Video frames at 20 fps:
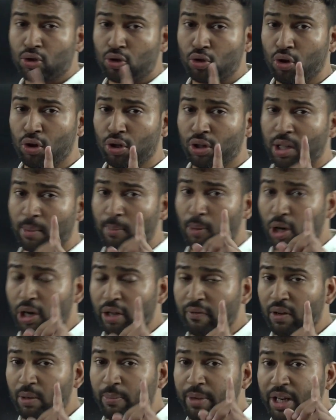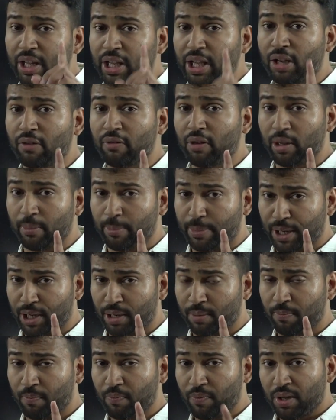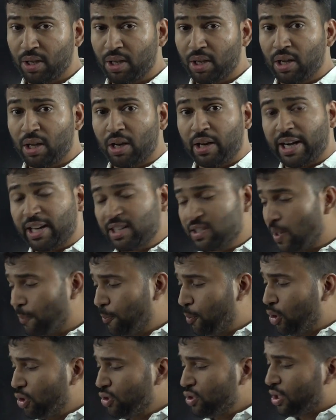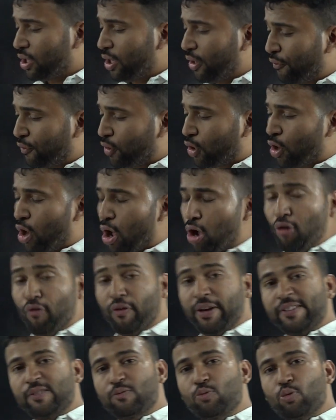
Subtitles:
so the body will be in equilibrium. Let us suppose if clockwise